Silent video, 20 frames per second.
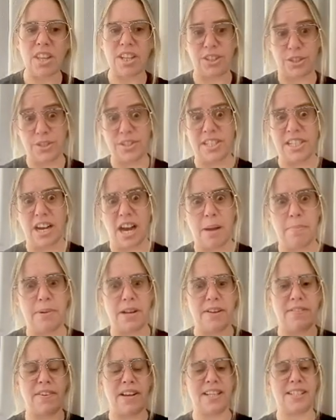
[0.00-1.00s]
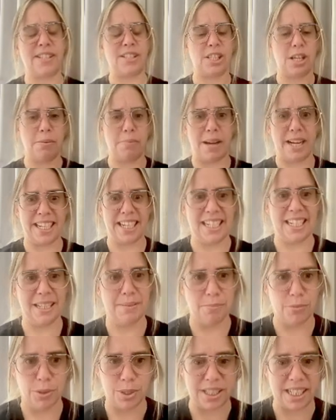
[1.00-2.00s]
using IPFS, so making
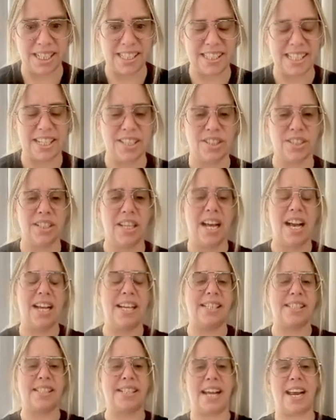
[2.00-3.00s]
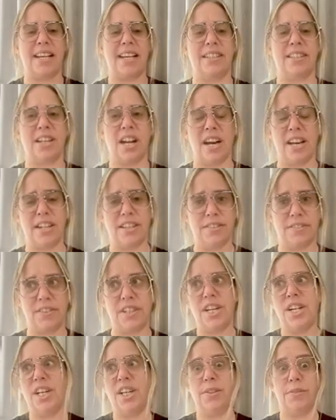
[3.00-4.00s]
it more decentralized and kind of
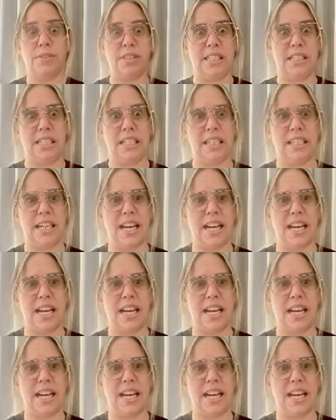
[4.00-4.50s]
resilient